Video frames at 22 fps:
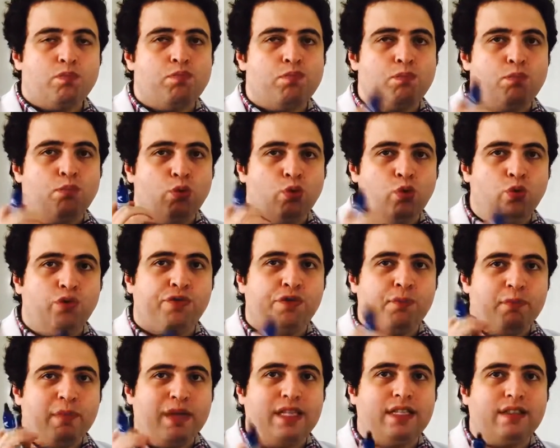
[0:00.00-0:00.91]

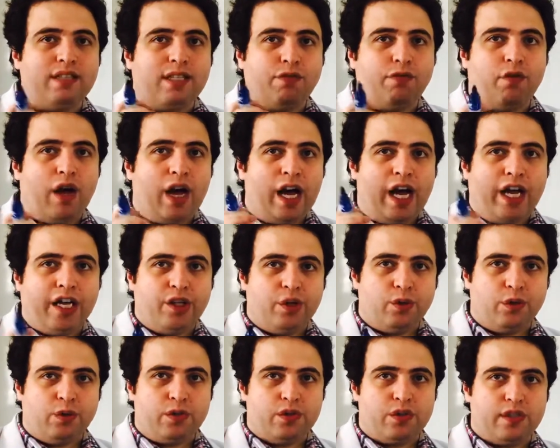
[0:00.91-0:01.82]
Movement of
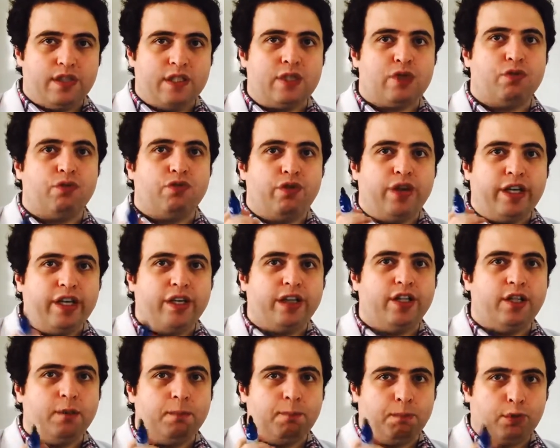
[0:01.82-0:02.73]
ions is very
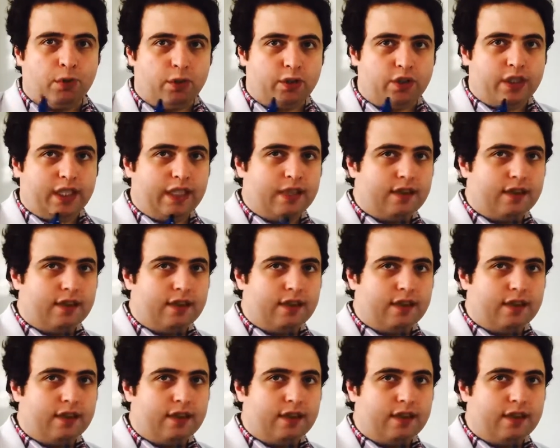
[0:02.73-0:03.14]
important.